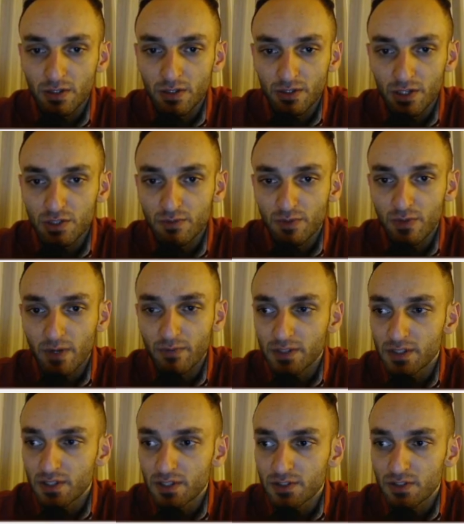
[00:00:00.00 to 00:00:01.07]
Knight g5
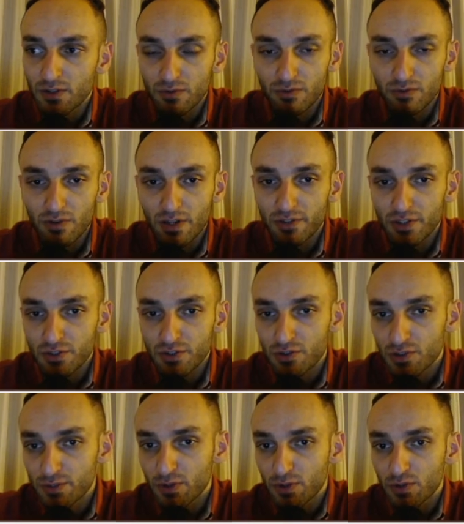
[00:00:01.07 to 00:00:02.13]
ideas are not really
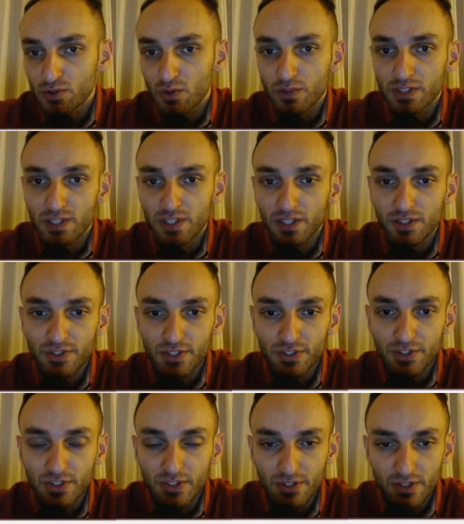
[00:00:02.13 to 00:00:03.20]
dangerous because always knight d6
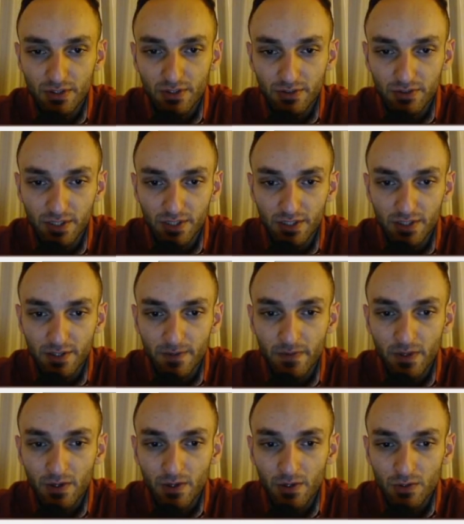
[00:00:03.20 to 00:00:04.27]
is there.
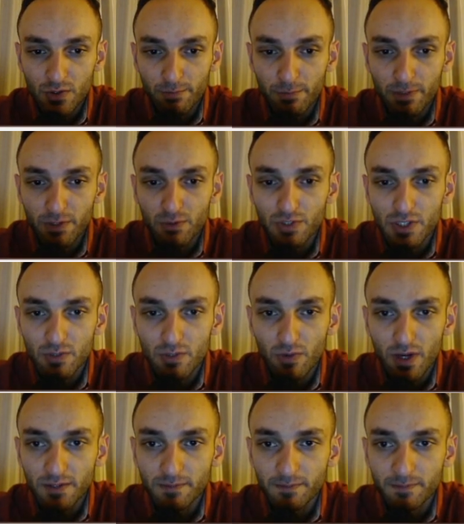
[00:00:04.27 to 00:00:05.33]
So I played rook
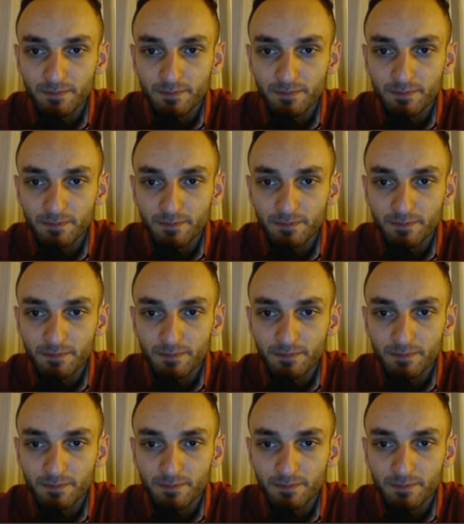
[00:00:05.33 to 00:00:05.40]
c1.